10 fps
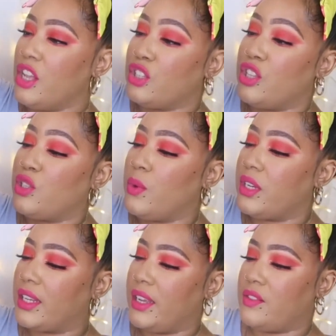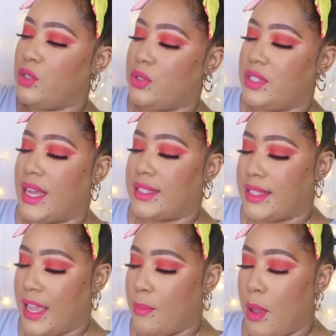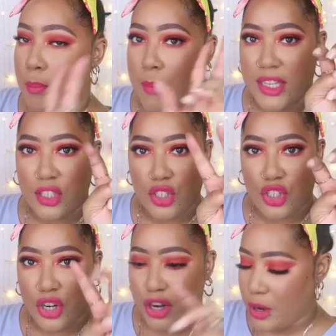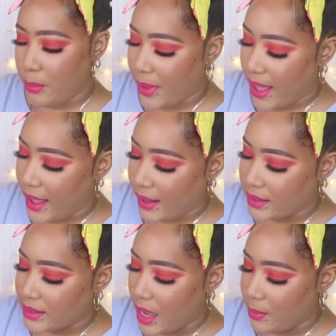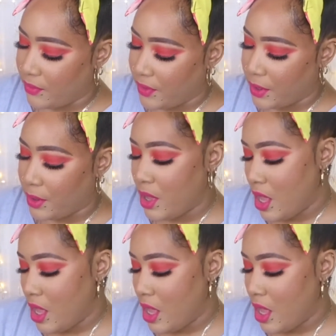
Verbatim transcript: so this one gives you that same messenger bag type feel